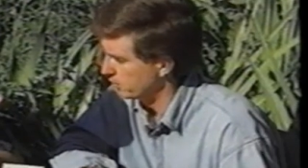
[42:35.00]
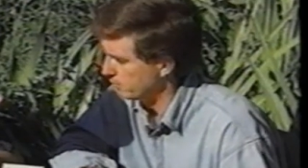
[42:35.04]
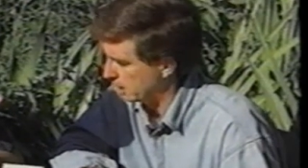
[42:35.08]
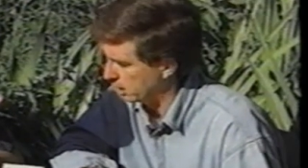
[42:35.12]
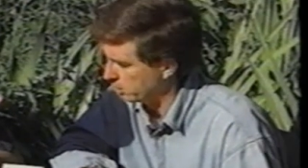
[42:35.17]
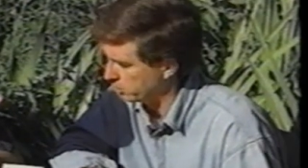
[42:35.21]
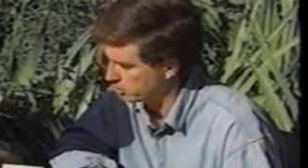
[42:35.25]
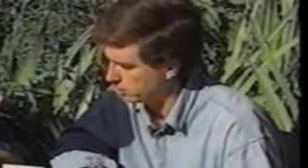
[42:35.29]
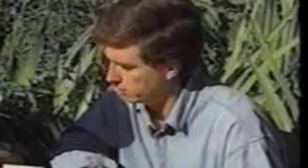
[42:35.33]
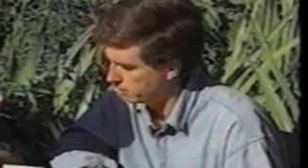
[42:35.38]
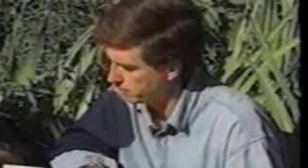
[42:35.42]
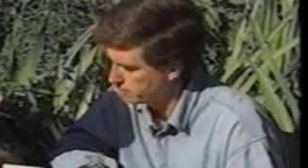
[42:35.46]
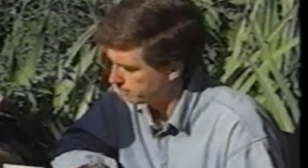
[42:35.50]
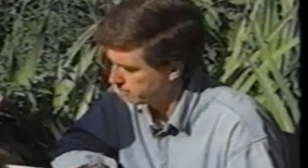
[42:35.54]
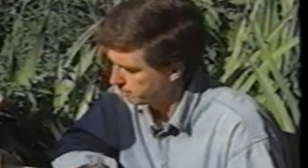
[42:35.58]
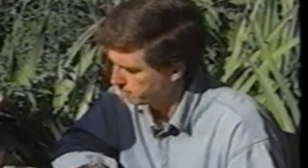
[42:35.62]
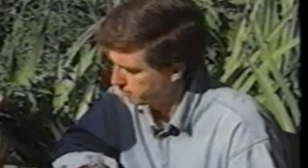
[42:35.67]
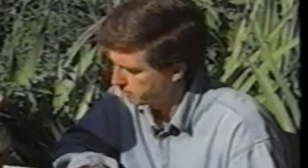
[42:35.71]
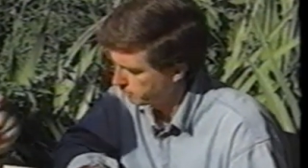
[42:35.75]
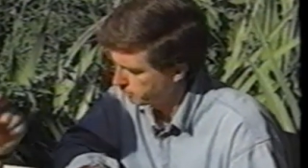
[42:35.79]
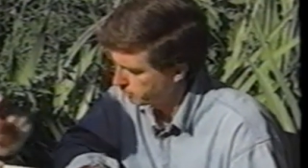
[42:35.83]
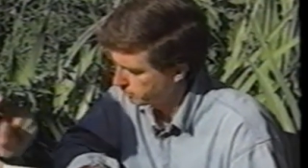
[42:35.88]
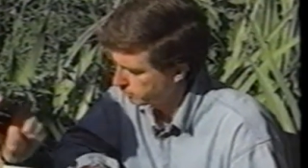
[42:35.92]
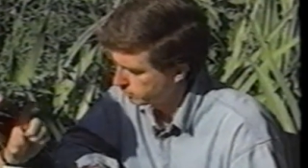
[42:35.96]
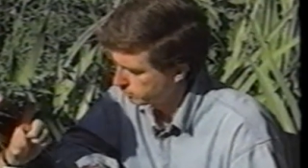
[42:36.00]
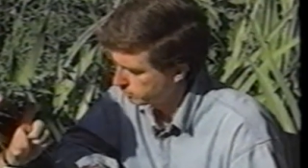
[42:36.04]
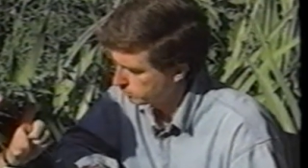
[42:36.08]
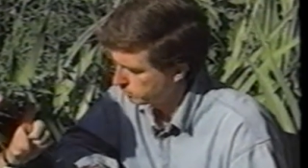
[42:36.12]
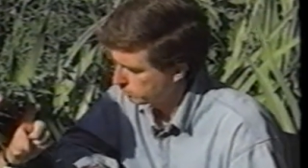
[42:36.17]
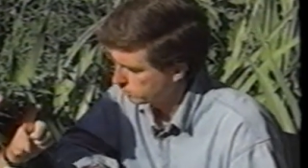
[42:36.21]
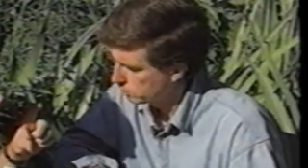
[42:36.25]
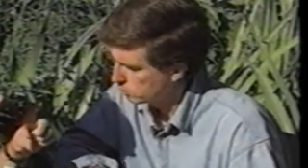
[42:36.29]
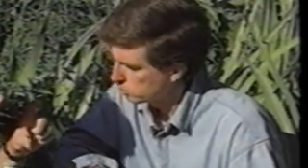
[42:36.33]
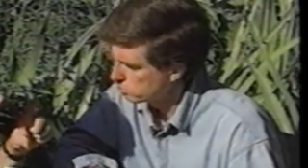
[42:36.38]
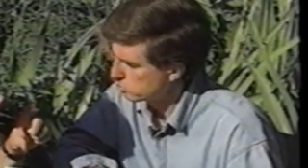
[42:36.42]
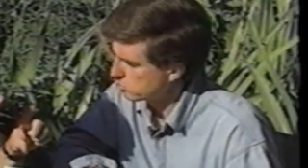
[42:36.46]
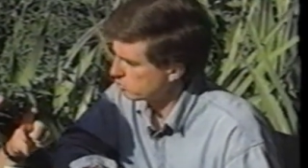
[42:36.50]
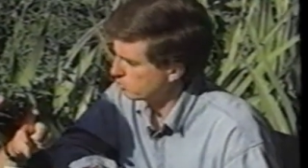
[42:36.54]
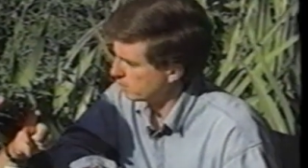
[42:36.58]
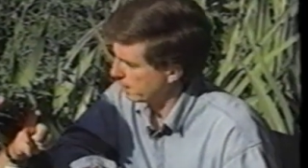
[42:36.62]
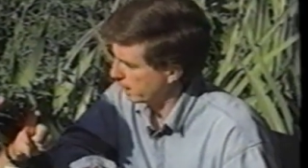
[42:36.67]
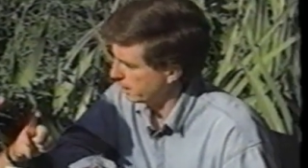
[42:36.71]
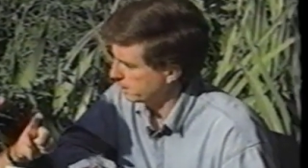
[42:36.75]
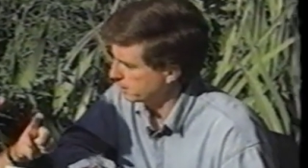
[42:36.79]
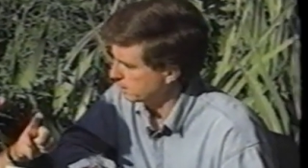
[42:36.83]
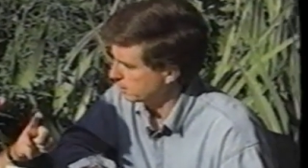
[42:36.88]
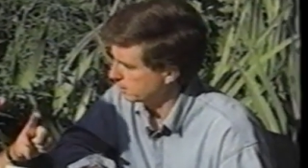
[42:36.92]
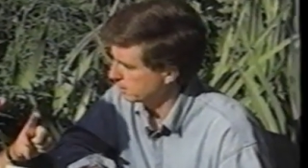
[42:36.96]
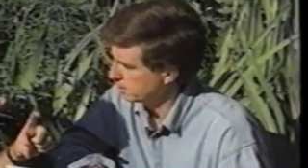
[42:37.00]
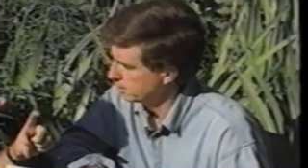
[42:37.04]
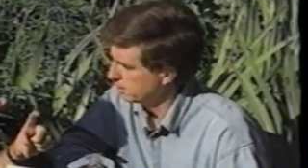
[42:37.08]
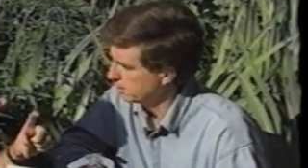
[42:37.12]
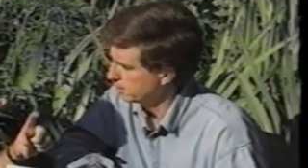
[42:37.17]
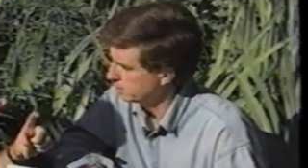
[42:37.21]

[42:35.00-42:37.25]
four inches high. It right. only gets that high.